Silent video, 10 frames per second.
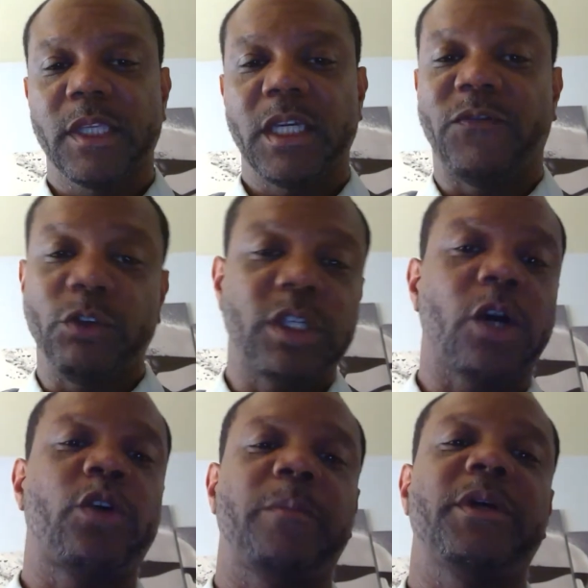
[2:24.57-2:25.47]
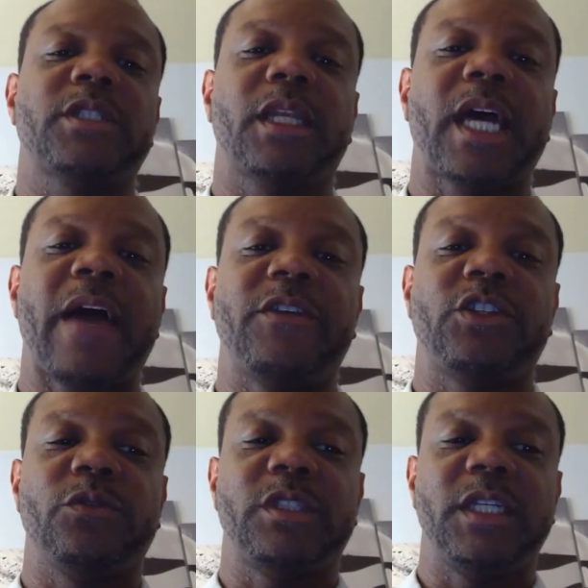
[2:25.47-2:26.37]
If you tell QuickBooks Online that
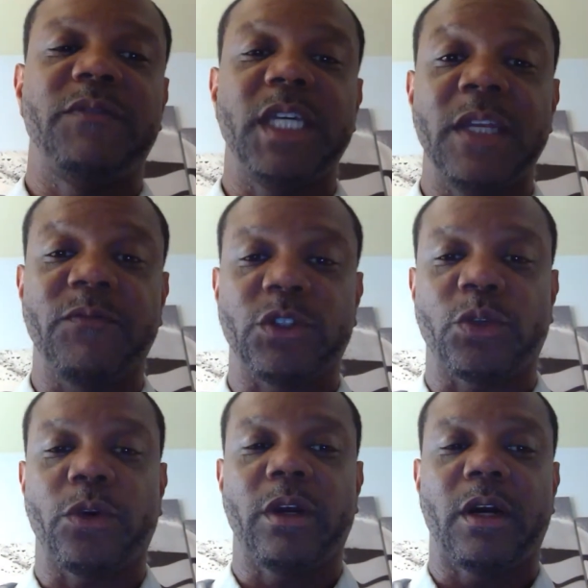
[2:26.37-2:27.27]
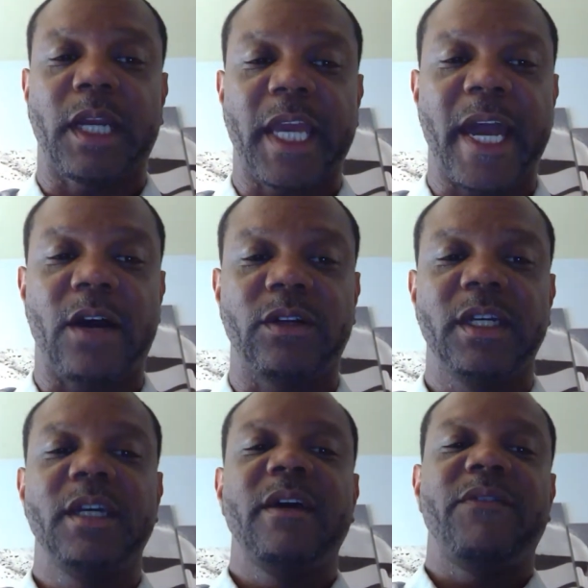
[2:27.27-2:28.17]
you received inventory on account,
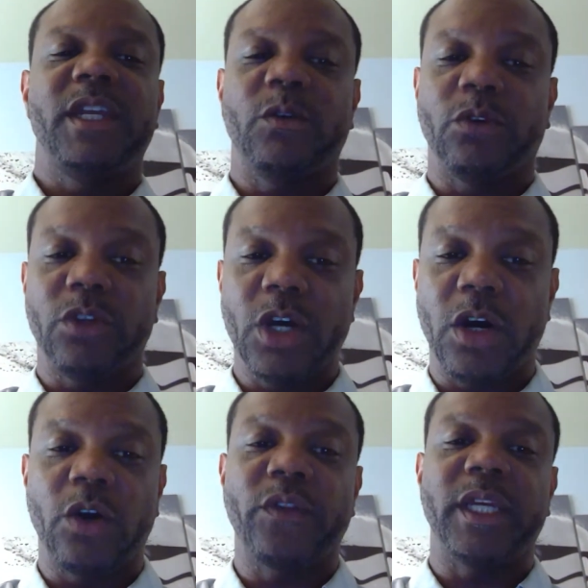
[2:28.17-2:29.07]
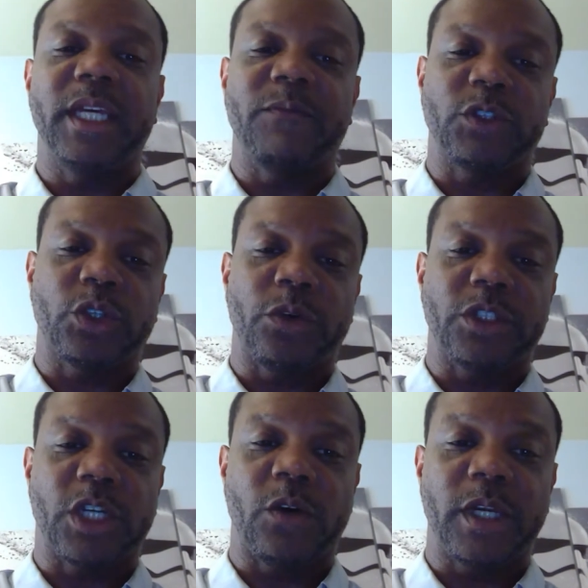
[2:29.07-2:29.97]
then it will know that inventory
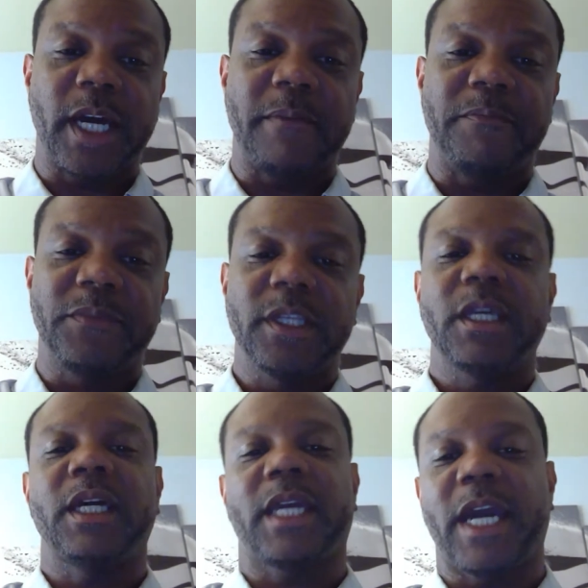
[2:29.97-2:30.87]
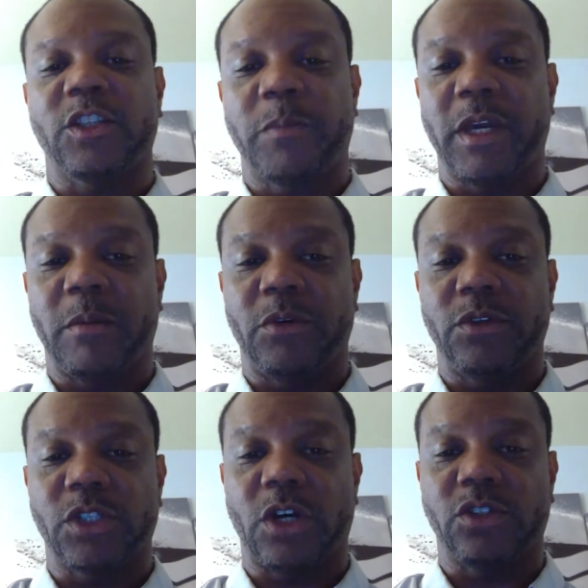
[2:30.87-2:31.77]
is going up and accounts payable
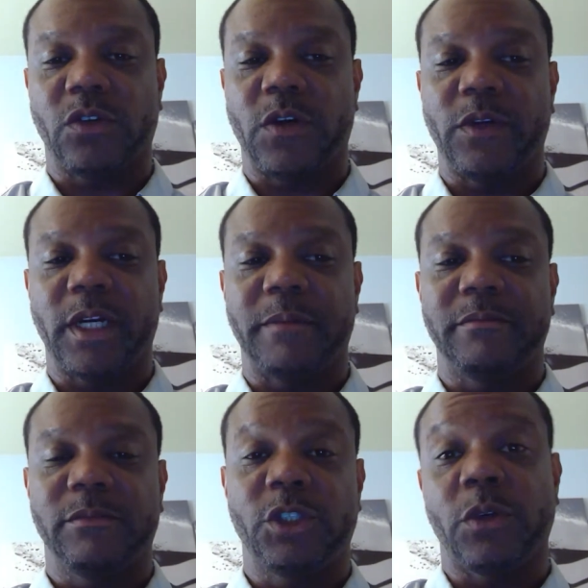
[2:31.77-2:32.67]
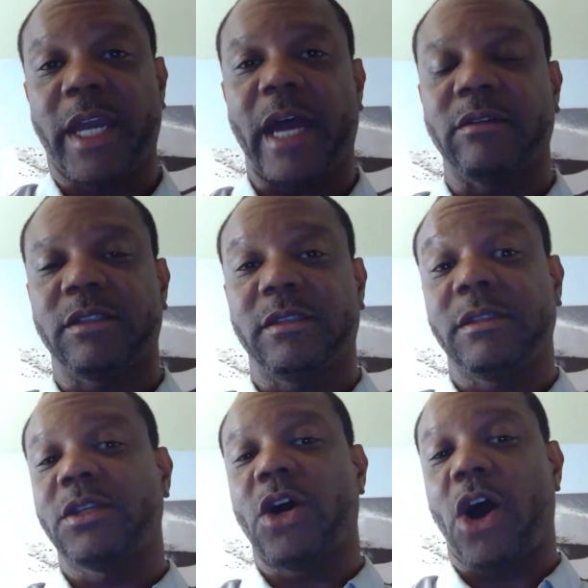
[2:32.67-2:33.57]
is also going up. 2 accounts.
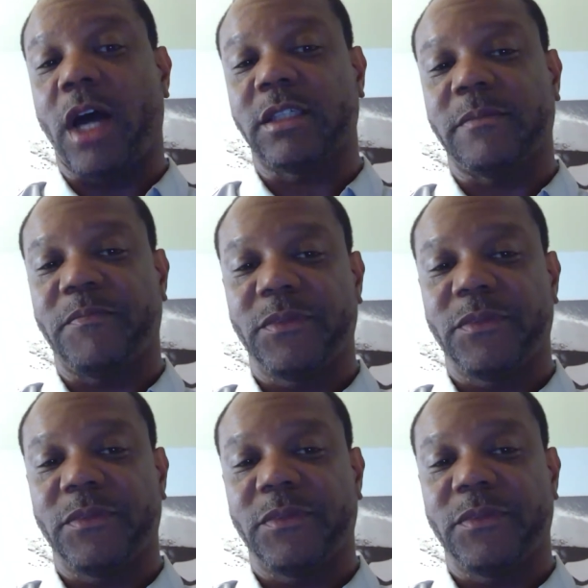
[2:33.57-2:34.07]
Awesome.